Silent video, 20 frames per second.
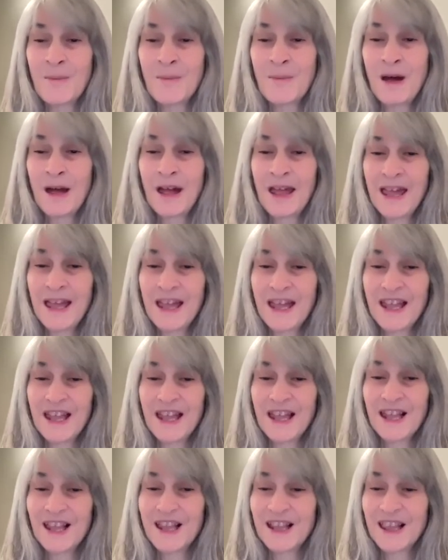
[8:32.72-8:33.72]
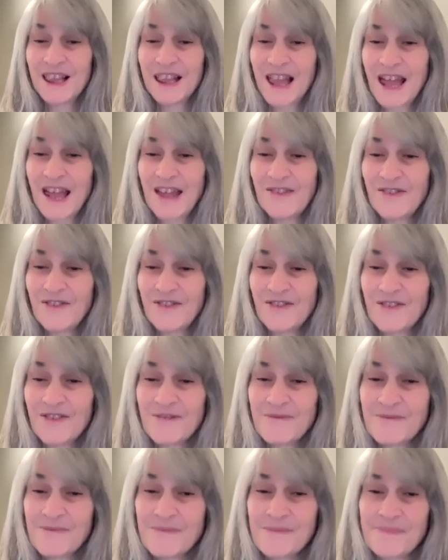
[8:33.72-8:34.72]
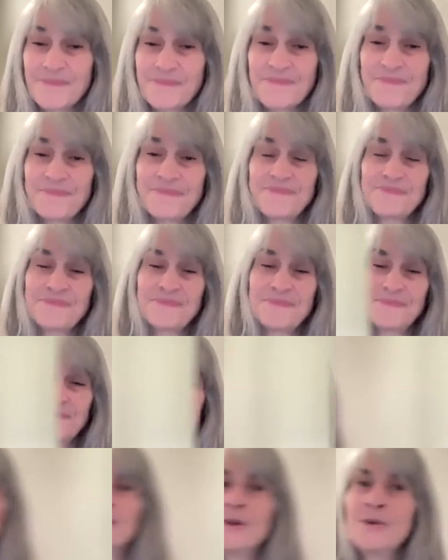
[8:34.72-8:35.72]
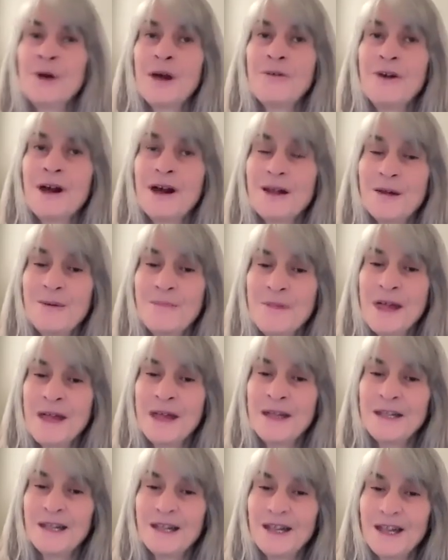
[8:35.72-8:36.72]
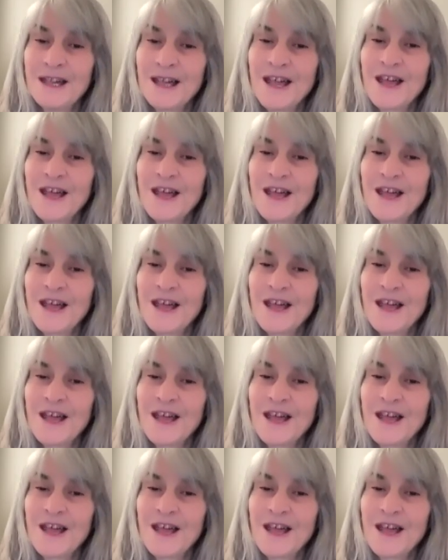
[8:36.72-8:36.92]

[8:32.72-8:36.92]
my life. So I recommend